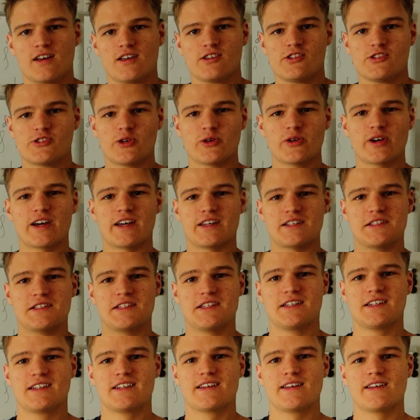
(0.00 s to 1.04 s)
So guys,
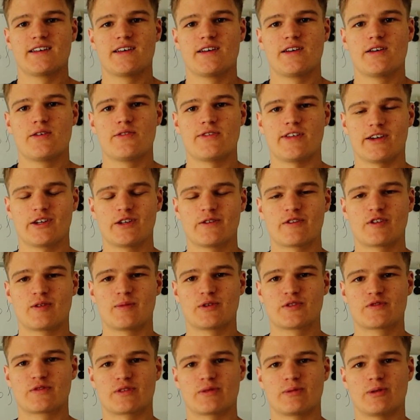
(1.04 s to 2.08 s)
thank you very
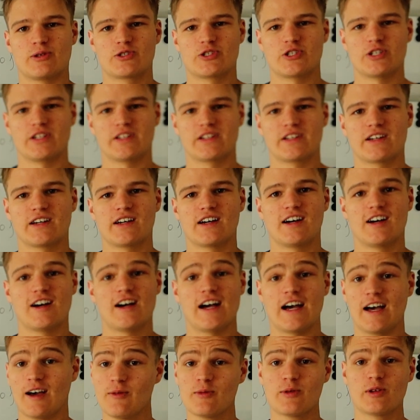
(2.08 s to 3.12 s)
much for watching.
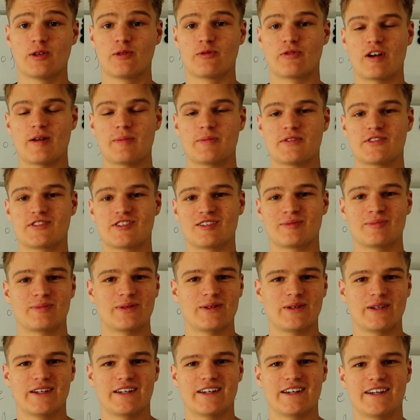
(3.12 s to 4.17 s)
I will wrap this up,
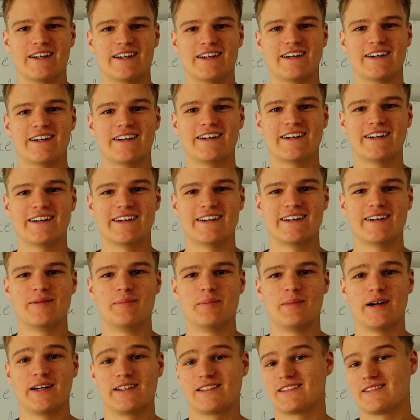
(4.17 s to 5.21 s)

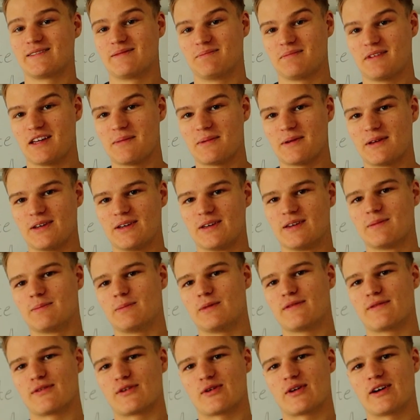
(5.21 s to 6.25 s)
but maybe
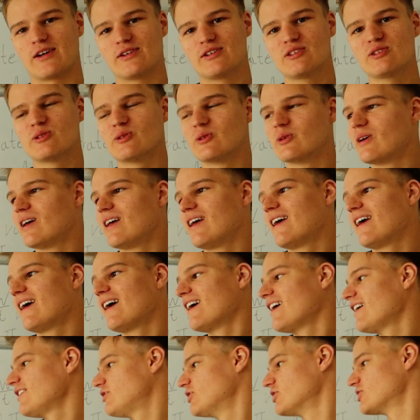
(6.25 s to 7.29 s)
before I do,
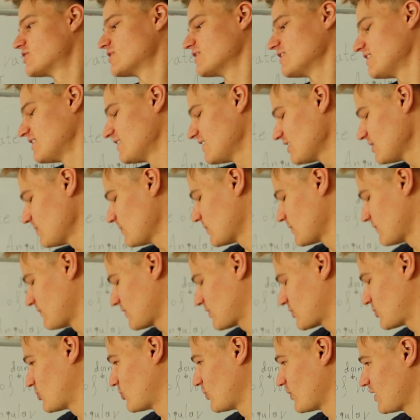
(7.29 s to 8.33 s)
just a little bit of a
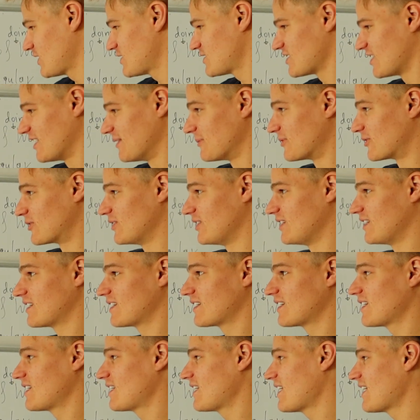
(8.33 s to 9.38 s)
quick summary
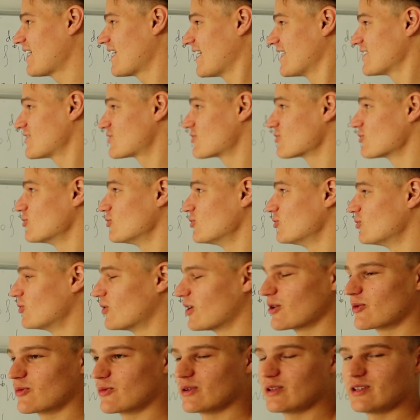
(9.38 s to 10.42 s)
as to
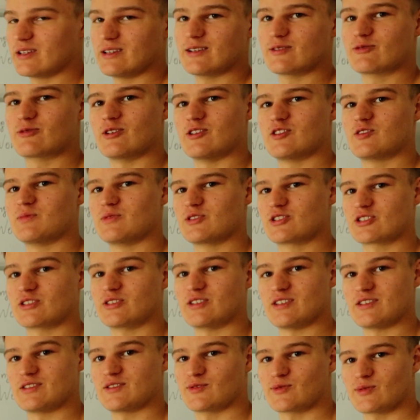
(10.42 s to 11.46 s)
what really a transmission
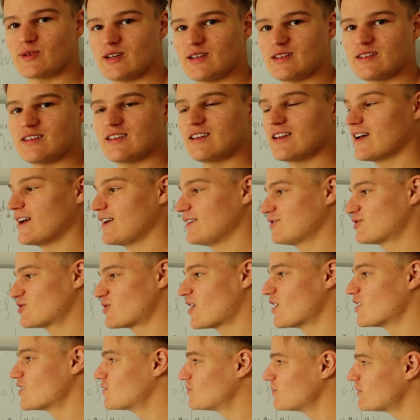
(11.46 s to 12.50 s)
is, right? A
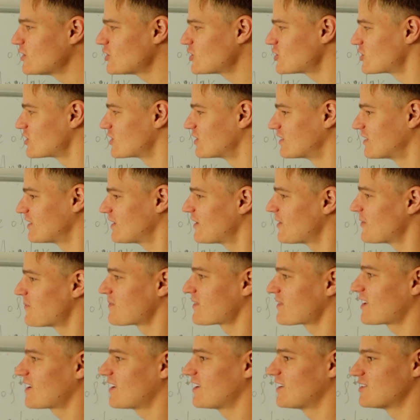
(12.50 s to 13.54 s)
transmission
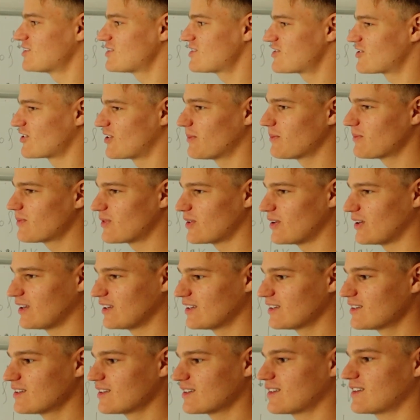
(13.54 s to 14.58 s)
is
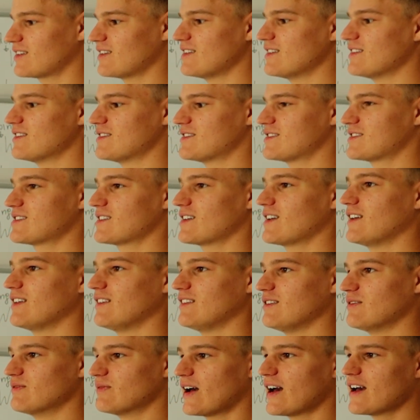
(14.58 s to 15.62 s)
a
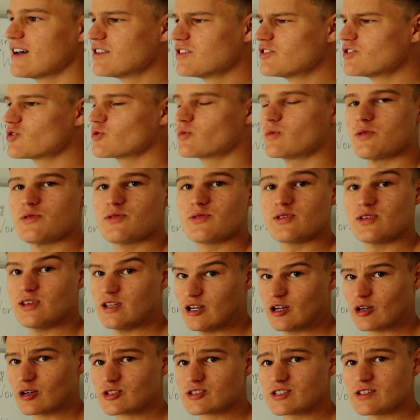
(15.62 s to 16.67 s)
device with
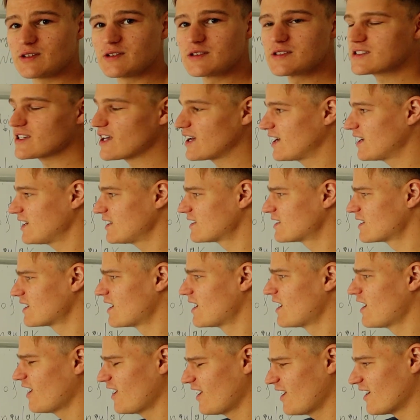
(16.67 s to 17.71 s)
gears inside
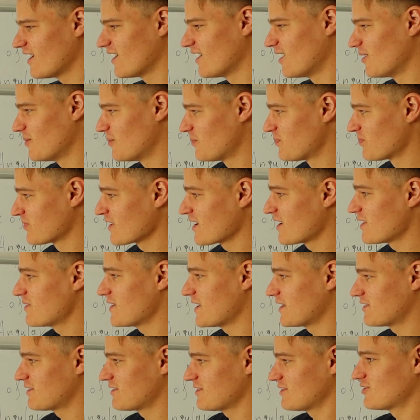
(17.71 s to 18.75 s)

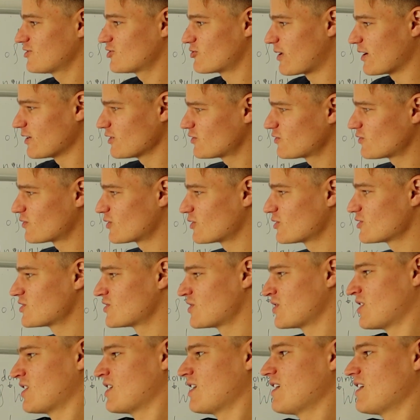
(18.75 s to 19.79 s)
that transfers